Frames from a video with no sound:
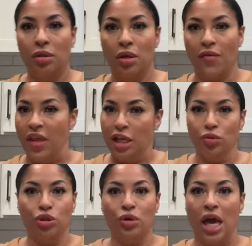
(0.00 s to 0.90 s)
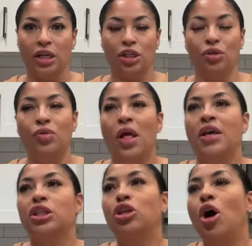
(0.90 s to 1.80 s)
If that's what you got to do.
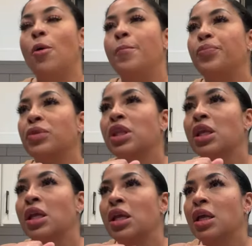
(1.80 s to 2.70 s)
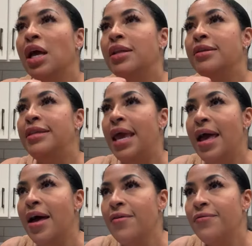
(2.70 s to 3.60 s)
So
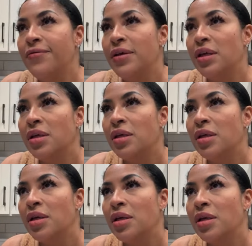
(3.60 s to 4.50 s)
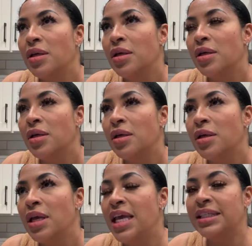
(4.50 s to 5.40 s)
death
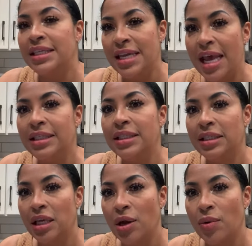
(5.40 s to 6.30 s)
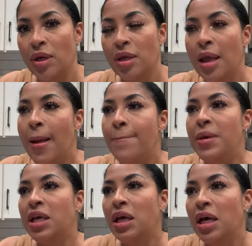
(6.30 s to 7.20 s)
is necessary
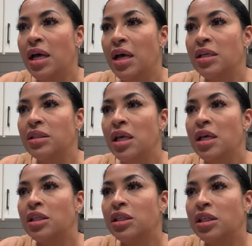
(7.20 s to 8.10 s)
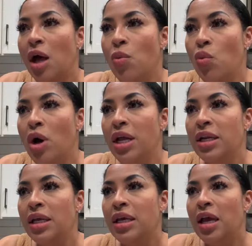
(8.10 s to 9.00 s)
because someone
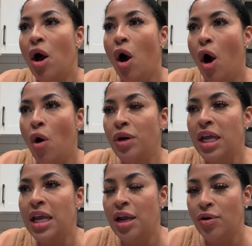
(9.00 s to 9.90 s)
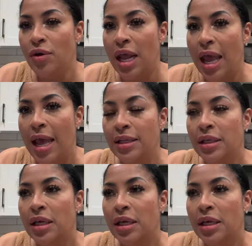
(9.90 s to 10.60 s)
on the internet